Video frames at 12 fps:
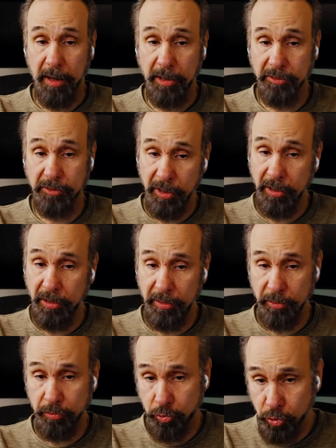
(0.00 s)
until
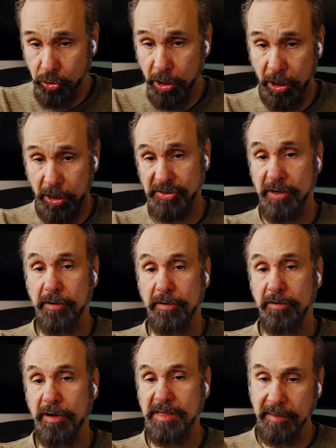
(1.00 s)
the root cause are
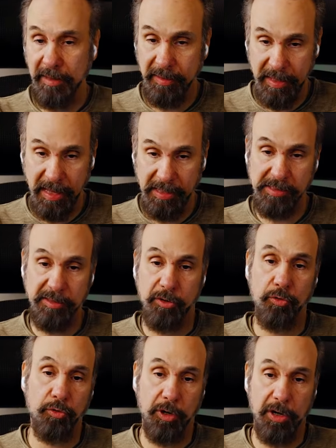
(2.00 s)
addressed. I think that's the
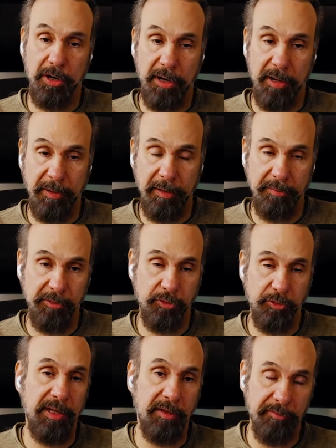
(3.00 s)
core. I mean,
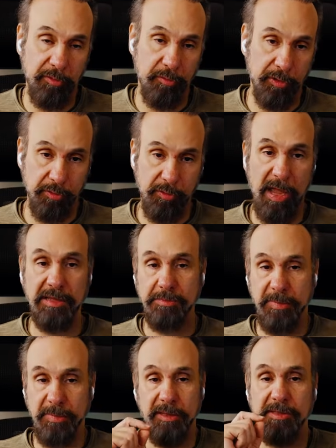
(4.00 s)
to me, if you were to ask
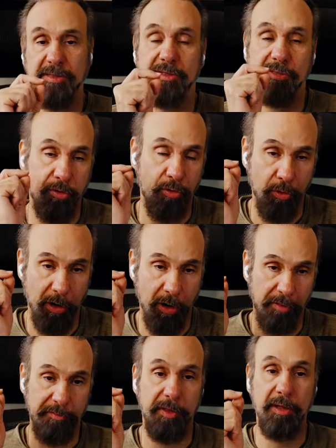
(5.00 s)
me, this is the core
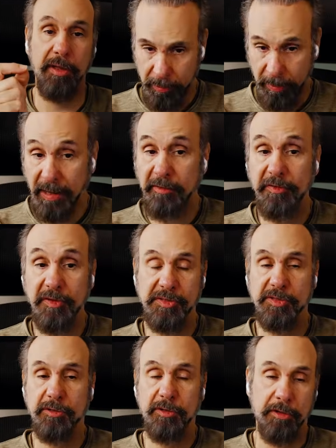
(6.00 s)
of the
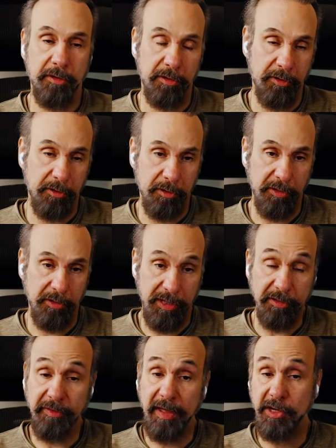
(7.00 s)
benefits or the
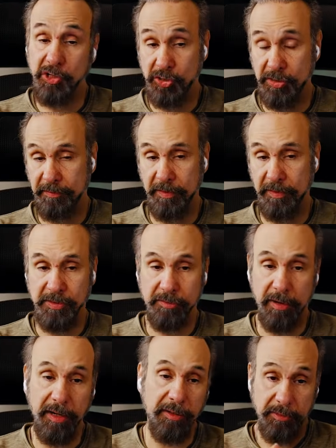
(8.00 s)
advantages of this,
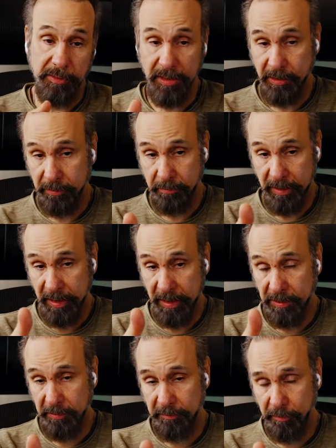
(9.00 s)
right? D3
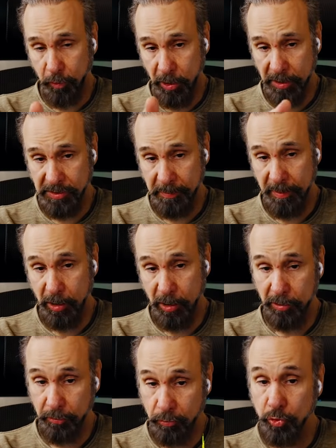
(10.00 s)
and D4 is
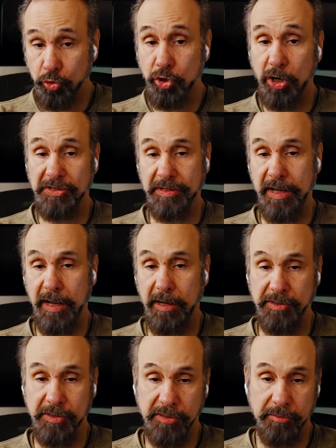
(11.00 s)
about the root cause
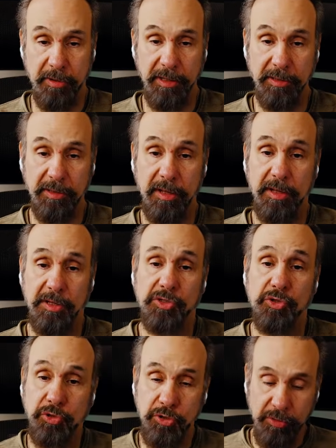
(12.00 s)
analysis, right?
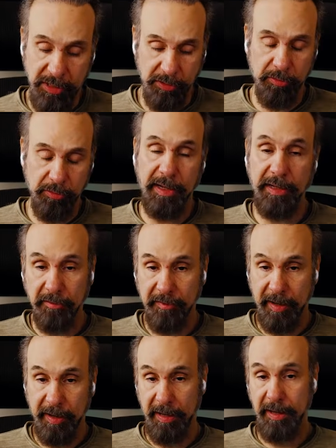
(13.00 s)
So you need to
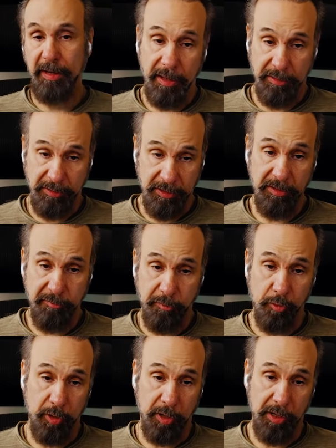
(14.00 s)
identify a D4